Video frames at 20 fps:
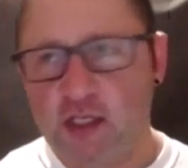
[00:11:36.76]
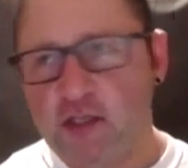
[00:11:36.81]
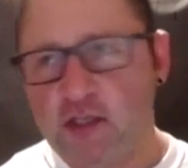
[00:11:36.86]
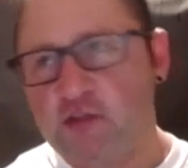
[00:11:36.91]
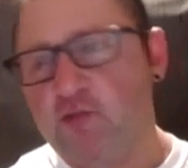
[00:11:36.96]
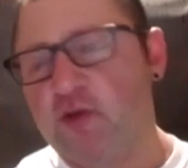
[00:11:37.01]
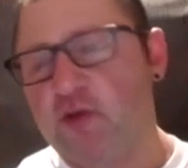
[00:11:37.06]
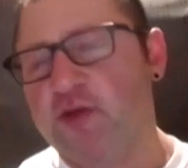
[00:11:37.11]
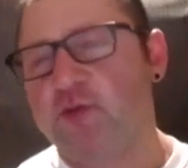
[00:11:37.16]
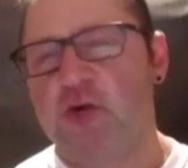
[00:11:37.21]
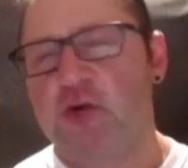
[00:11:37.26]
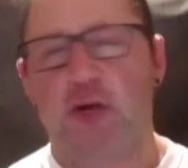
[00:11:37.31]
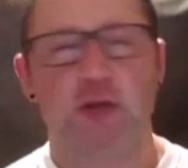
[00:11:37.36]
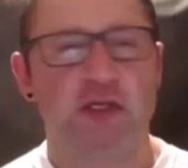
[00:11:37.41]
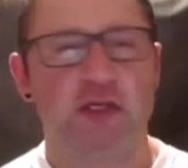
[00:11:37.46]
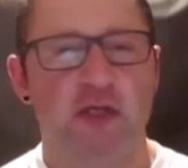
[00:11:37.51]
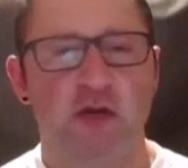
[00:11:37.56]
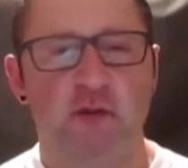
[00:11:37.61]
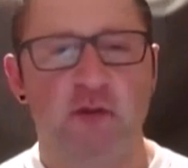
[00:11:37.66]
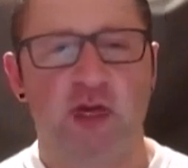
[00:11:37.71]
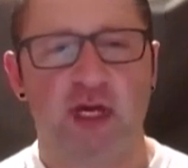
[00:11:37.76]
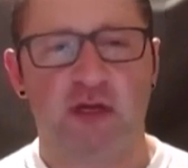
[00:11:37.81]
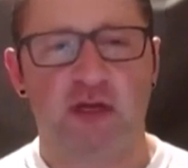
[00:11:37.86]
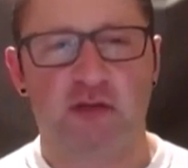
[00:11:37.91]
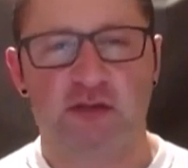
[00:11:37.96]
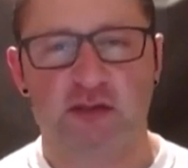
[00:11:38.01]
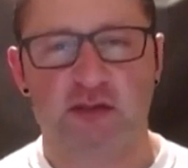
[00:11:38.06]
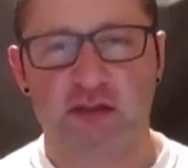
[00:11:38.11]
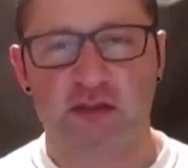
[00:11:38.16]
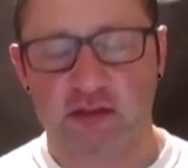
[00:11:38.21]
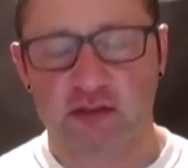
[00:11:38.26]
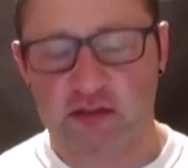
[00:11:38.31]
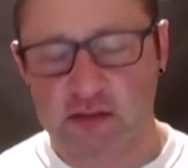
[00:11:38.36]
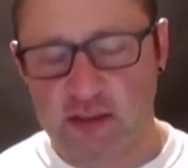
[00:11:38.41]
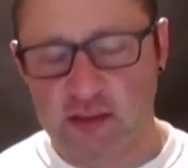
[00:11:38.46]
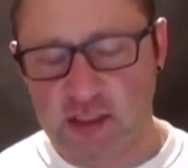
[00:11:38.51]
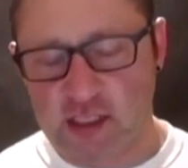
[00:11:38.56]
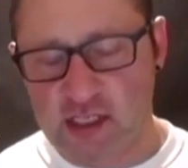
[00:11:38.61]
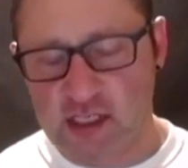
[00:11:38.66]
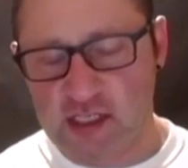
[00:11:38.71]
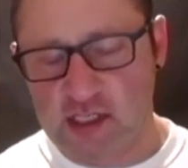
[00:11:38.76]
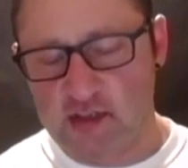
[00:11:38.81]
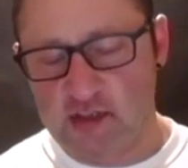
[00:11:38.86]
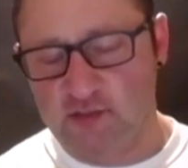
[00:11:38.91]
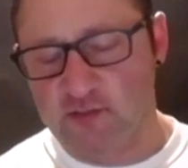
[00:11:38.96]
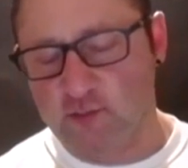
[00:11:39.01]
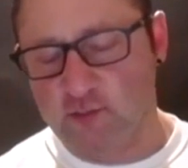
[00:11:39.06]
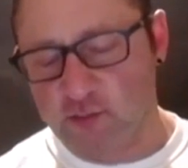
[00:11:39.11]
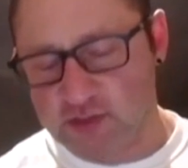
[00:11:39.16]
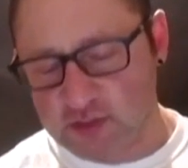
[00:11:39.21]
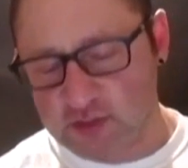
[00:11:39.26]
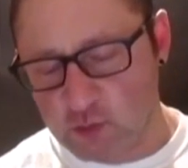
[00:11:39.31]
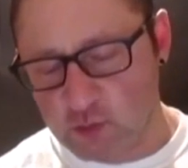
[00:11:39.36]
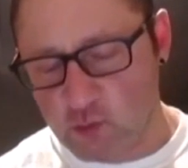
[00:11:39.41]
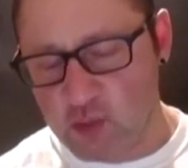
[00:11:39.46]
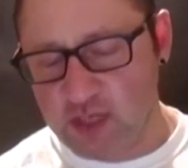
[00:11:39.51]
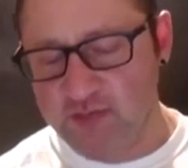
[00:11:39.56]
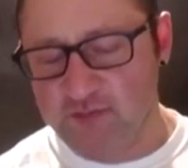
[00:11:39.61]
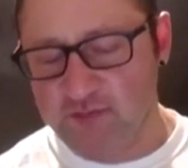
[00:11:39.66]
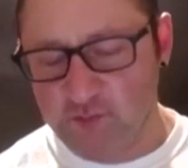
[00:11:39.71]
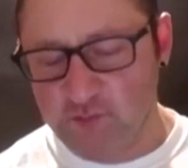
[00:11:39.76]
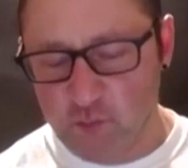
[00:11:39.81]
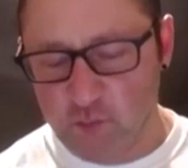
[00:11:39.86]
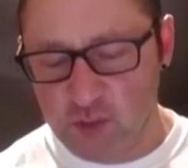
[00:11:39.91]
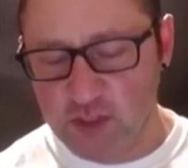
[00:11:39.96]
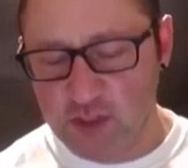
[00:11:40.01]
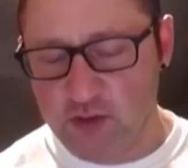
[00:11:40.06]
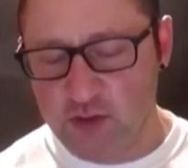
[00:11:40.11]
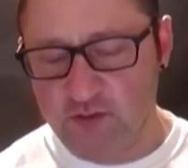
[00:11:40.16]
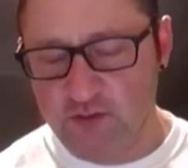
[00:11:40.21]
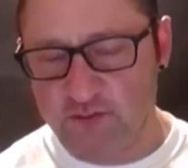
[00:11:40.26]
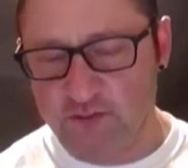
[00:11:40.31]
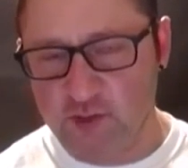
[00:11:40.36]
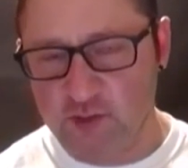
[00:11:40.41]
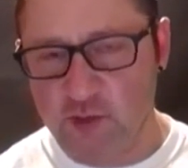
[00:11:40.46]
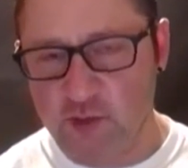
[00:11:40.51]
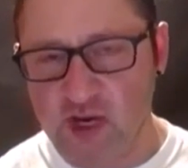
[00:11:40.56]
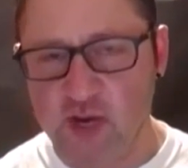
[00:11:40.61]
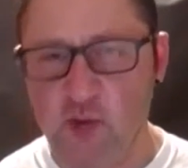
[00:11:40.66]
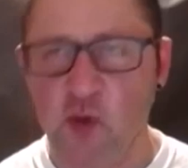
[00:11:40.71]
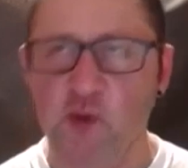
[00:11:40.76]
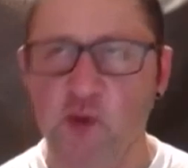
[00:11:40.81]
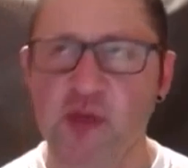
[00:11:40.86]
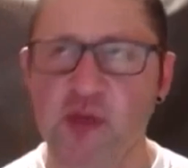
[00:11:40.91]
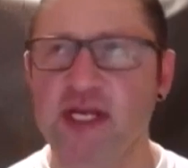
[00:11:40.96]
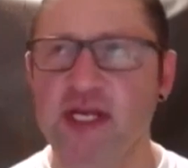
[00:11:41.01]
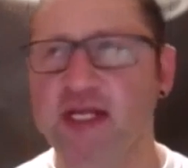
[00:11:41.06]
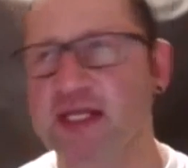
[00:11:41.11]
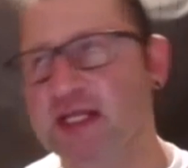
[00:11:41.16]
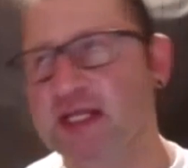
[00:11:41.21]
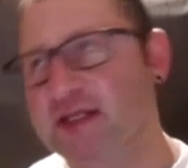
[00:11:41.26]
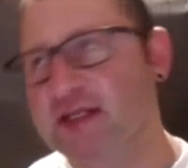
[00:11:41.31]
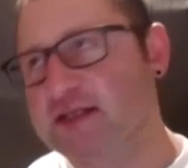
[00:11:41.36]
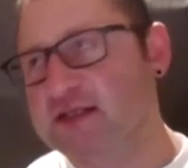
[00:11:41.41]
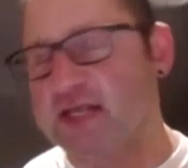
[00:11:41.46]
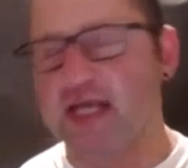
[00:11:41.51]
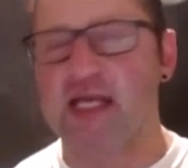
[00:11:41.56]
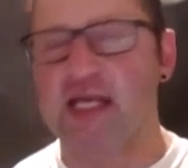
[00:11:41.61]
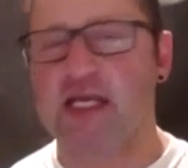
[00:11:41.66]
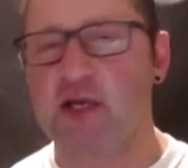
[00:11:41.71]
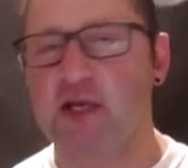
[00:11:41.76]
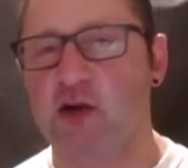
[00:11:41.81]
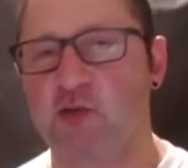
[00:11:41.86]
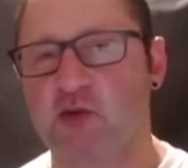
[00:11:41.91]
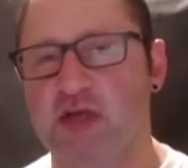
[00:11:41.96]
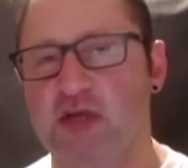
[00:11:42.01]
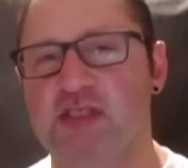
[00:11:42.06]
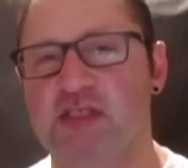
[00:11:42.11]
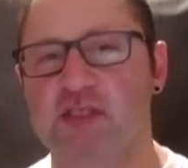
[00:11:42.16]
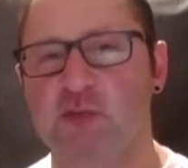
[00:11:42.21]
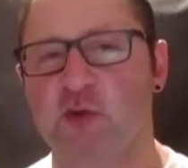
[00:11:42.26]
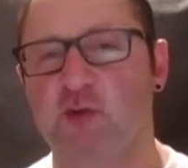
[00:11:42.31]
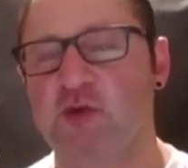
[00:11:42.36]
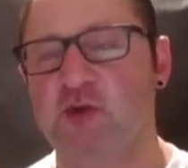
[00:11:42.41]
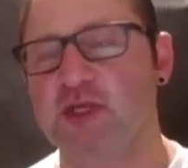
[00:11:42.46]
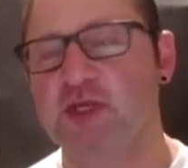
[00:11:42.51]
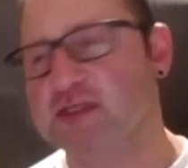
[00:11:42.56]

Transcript: with probably dumbbells. Uh, so one one good free weight movement, and then the secondary pressing movement.